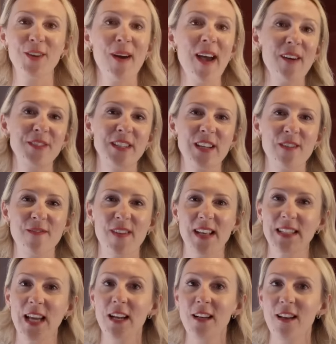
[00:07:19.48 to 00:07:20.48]
So I have to
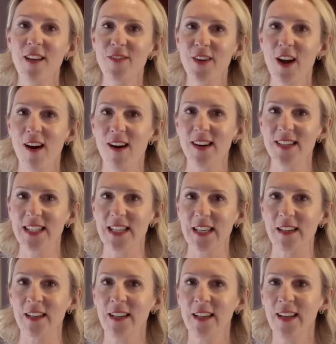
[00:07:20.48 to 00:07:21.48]
confess, I love a
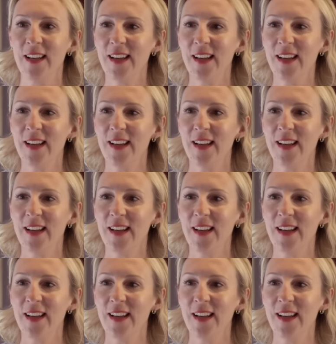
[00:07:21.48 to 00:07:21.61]
cardigan.